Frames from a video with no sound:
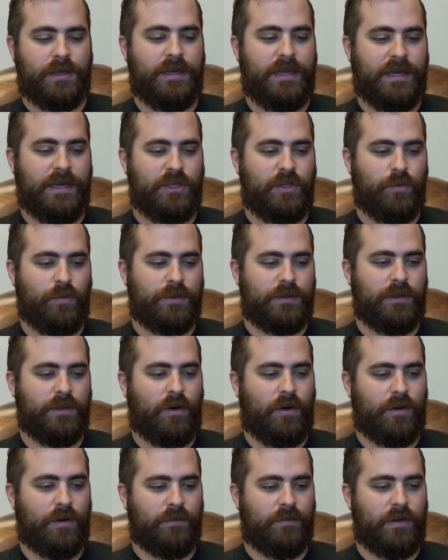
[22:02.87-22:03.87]
connect you with the
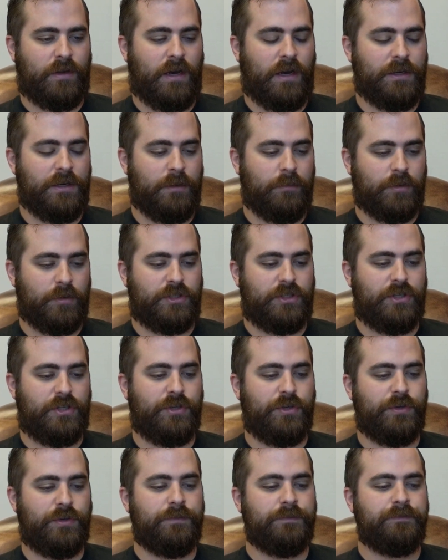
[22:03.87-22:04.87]
heart of God. Number
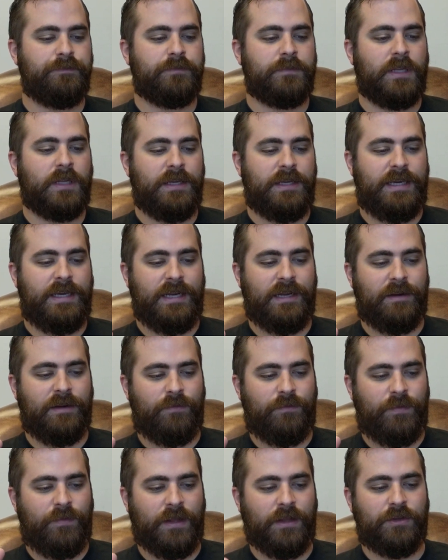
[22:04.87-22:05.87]
2, get in
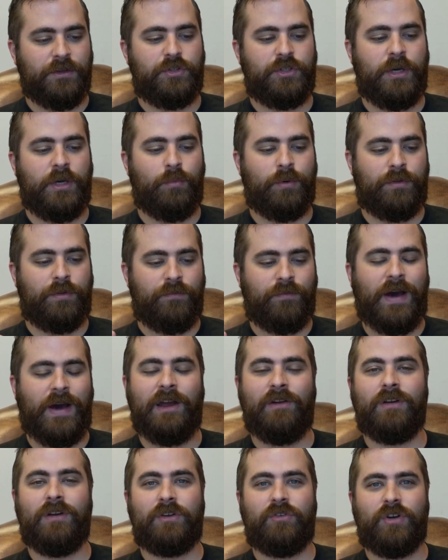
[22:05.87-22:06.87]
fellowship with
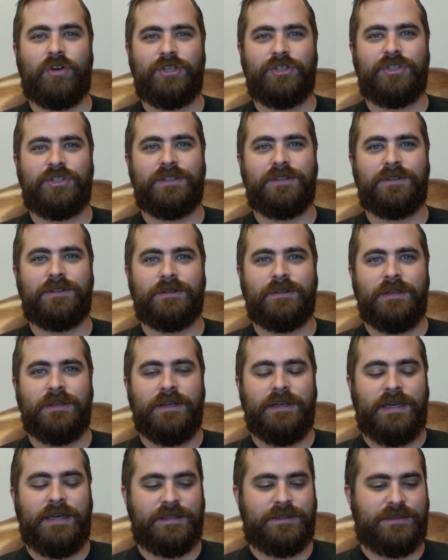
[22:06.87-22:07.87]
fiery Christians
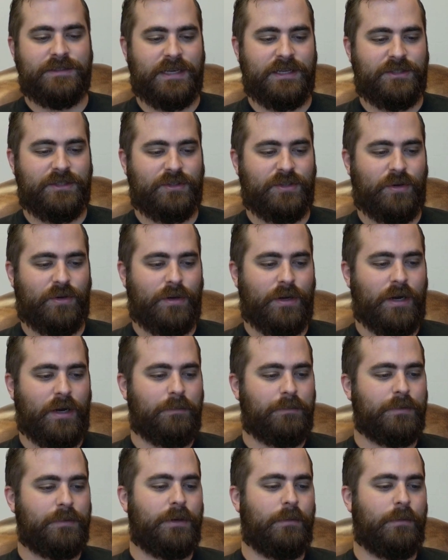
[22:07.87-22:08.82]
and stay stirred up.